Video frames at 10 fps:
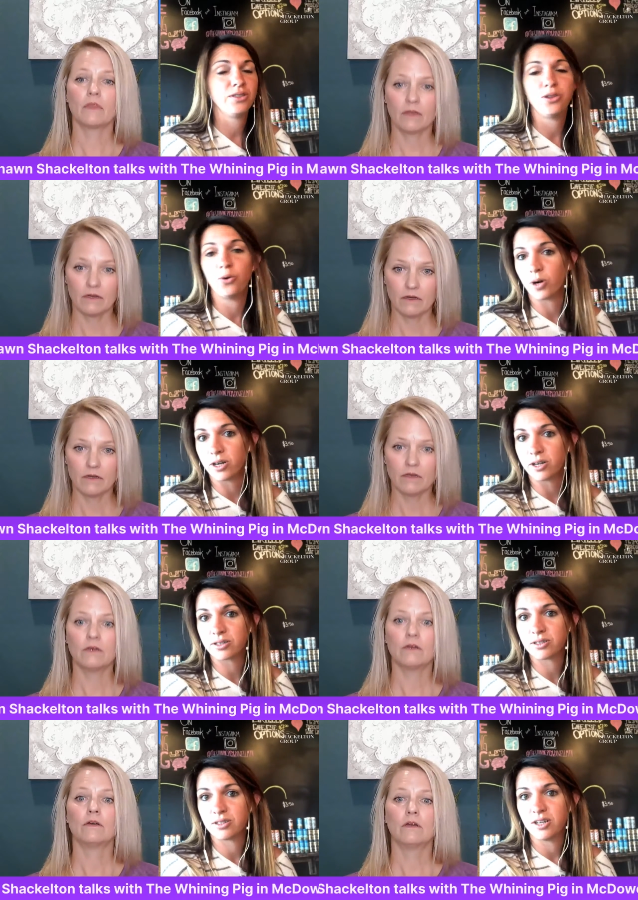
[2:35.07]
Speaker 1: the
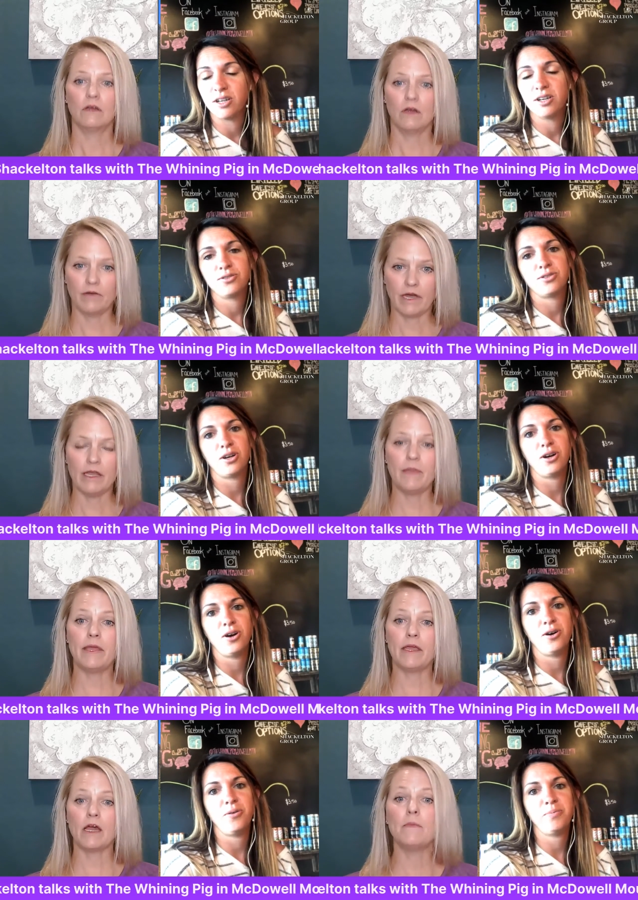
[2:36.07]
works.
Speaker 2: Okay. So,
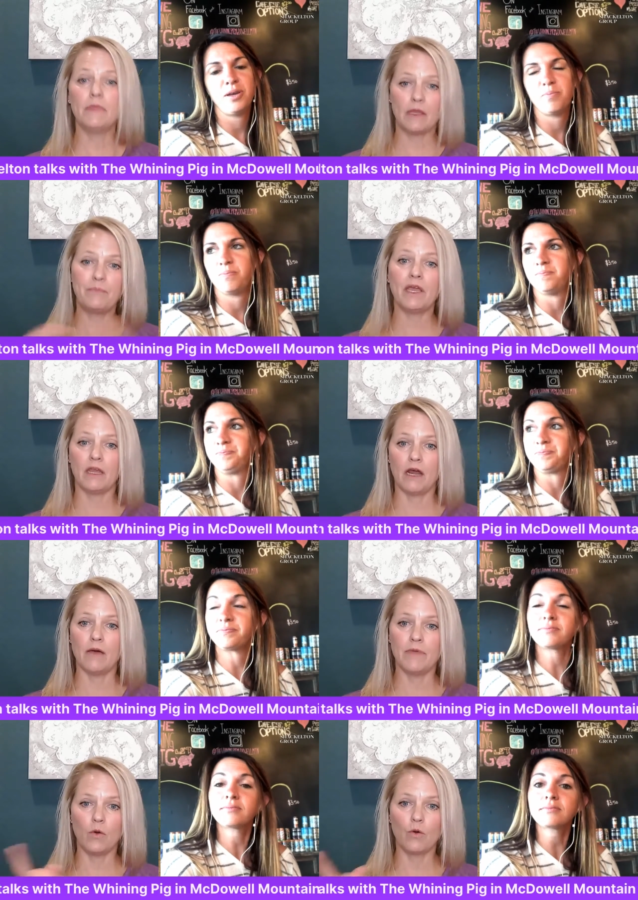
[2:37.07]
and they come and they pick it
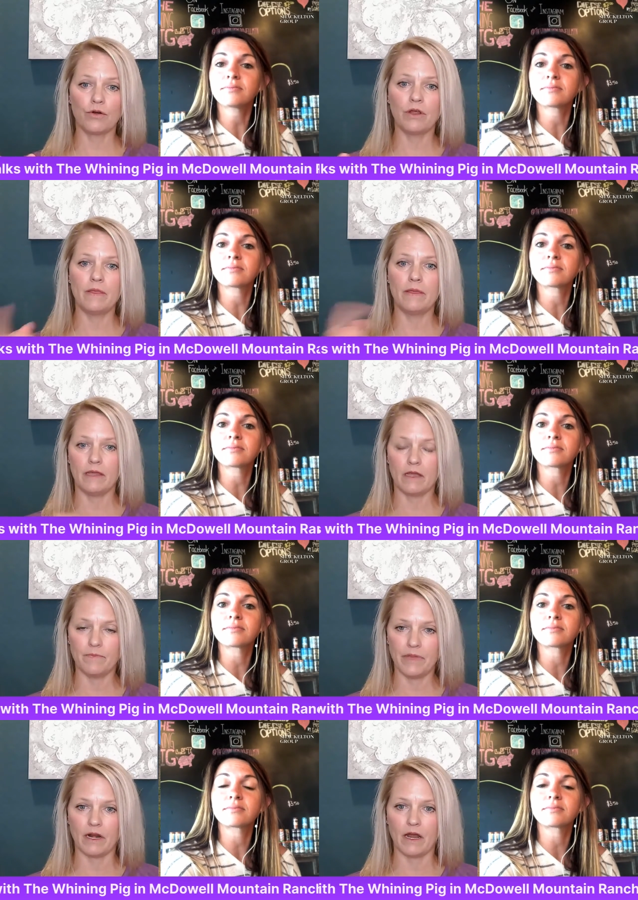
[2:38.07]
up. They order it and then they
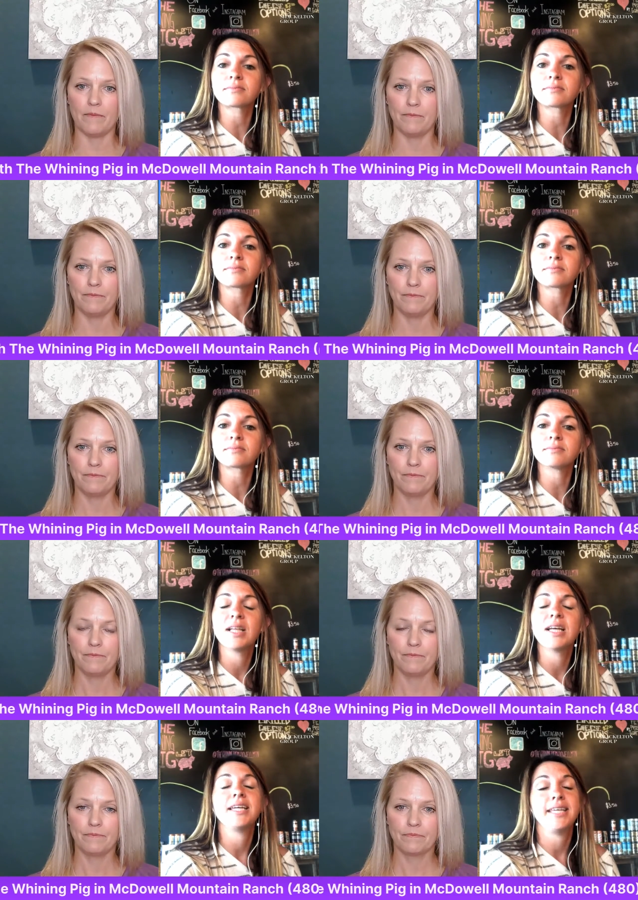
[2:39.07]
come pick it up.
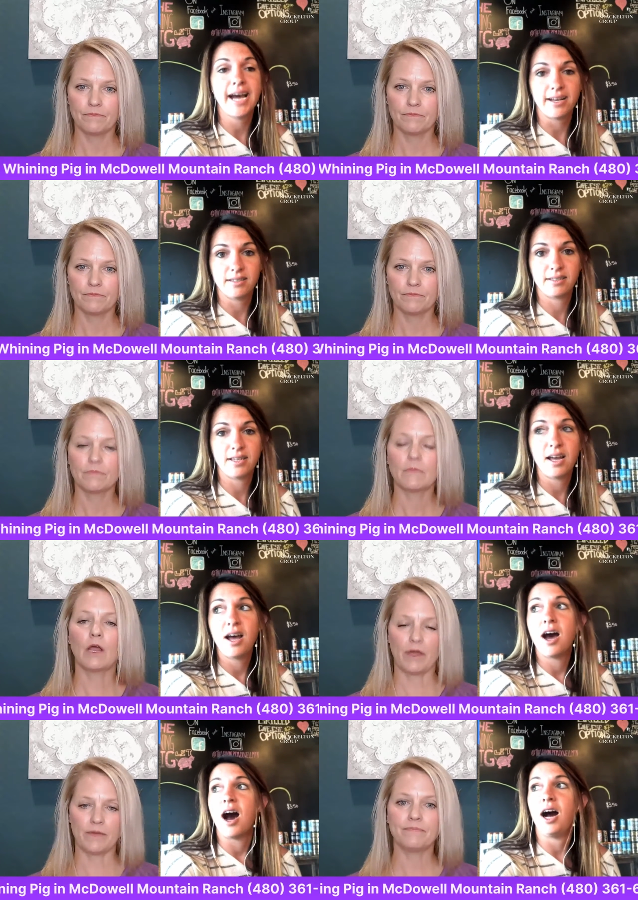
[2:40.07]
Speaker 1: Yes.
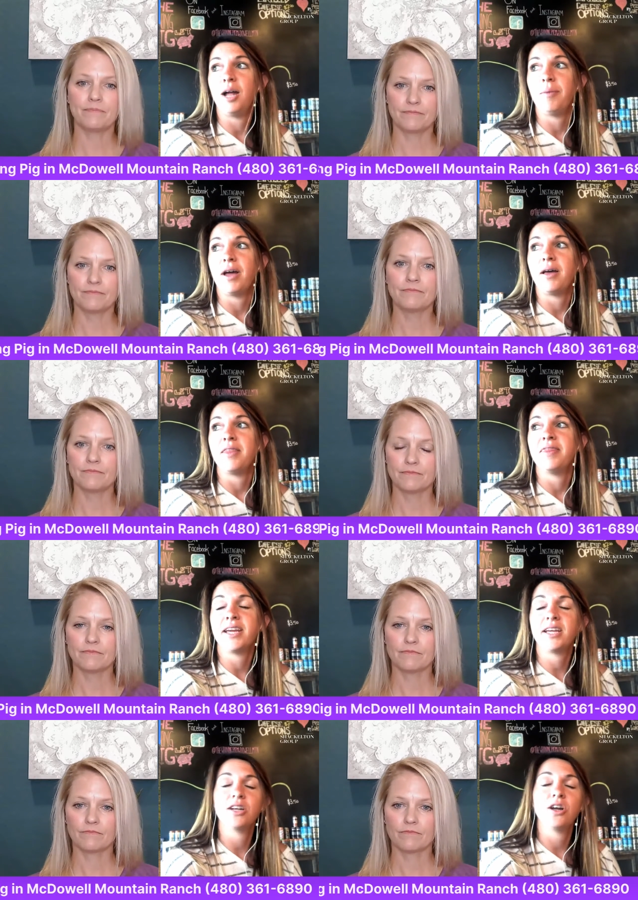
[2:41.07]
Okay. Um, they can